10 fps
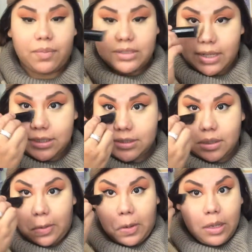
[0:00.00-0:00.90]

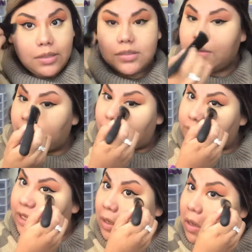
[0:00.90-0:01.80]
So, we'll see.
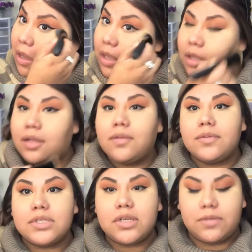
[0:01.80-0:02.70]

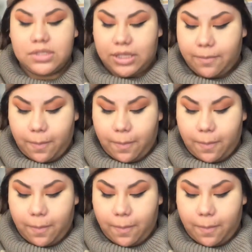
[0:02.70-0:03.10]
We'll see.